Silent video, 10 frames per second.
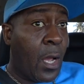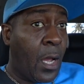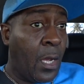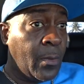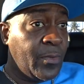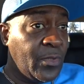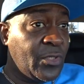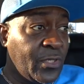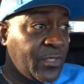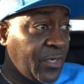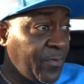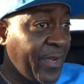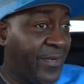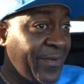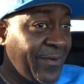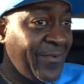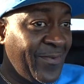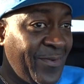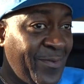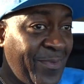Oh, you should have turned right there,
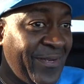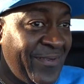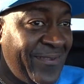but